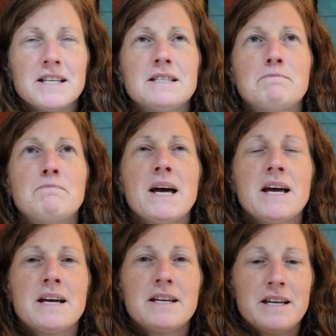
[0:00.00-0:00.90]
It's
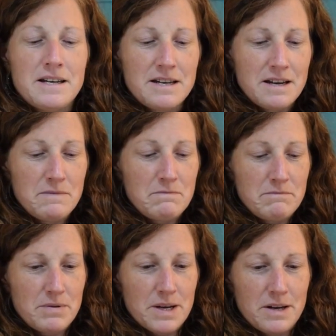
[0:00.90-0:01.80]
bag
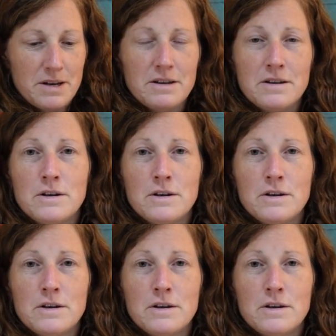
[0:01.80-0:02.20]
number